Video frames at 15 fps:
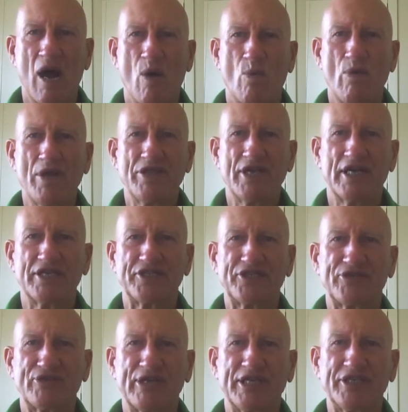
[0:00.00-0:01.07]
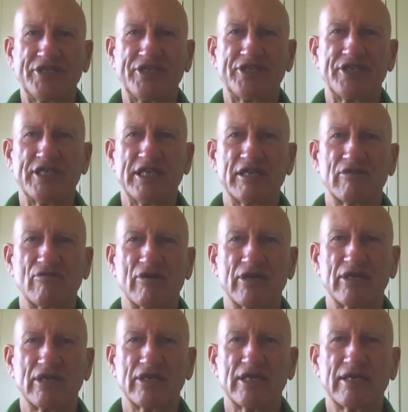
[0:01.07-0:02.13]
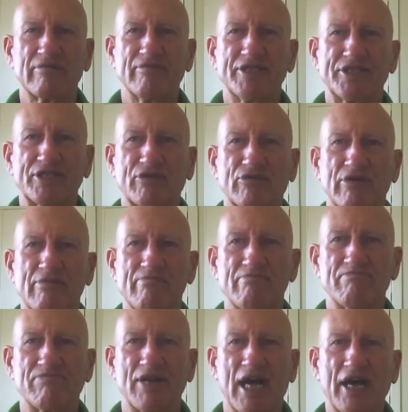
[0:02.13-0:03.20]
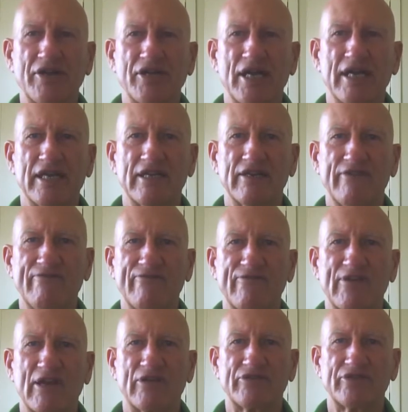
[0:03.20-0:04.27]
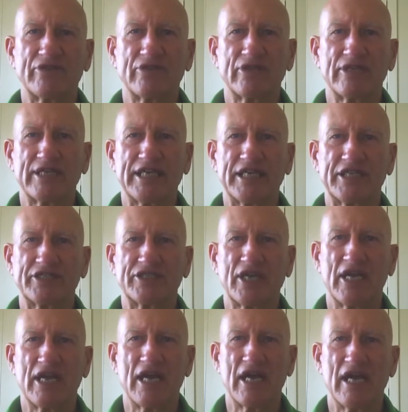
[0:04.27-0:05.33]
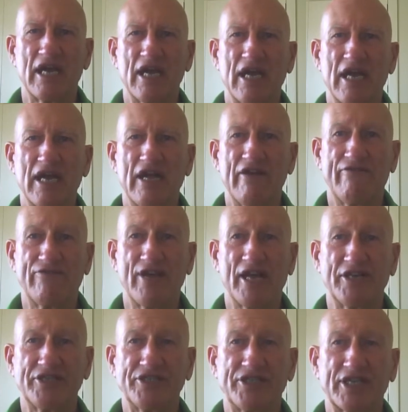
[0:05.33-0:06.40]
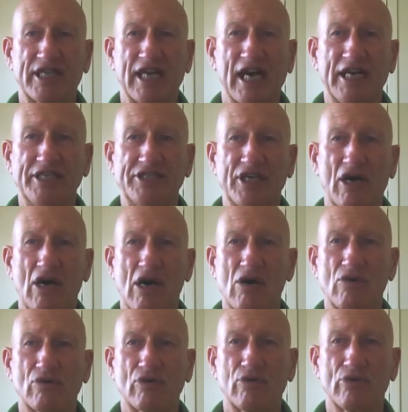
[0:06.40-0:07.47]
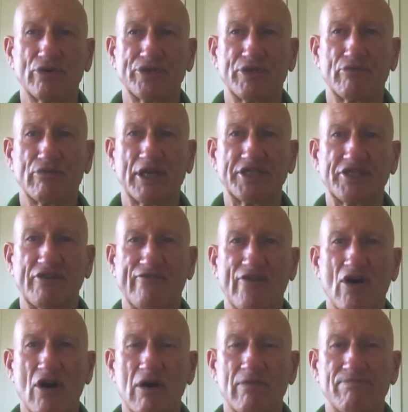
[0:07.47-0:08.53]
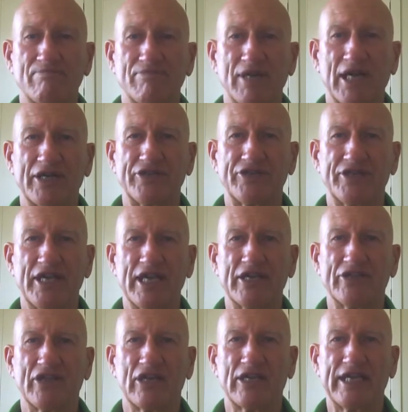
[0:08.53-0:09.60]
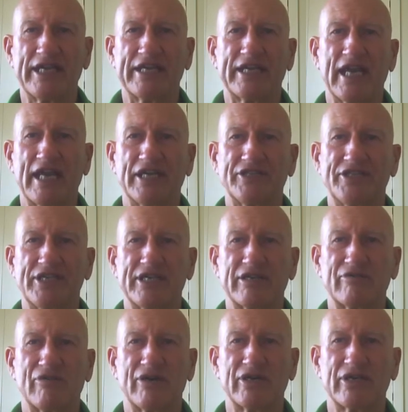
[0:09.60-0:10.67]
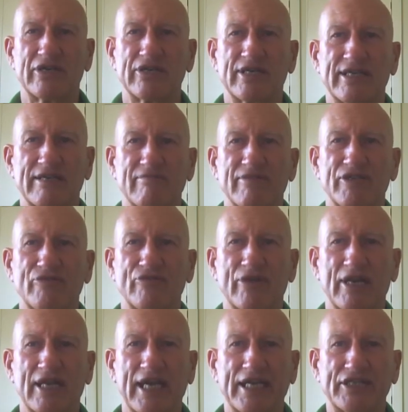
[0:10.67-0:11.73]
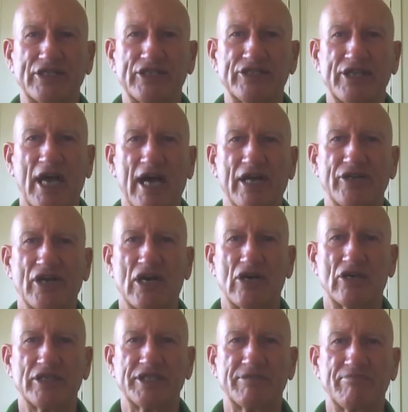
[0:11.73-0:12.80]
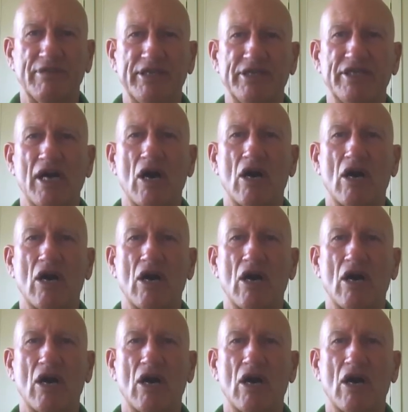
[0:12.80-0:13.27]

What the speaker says: When they are stressed, the inguinal ligaments crimp blood and lymph flow to the legs. If that is the case, I'll cause a rush of hot blood down the leg as the inguinal ligament relaxes under high-speed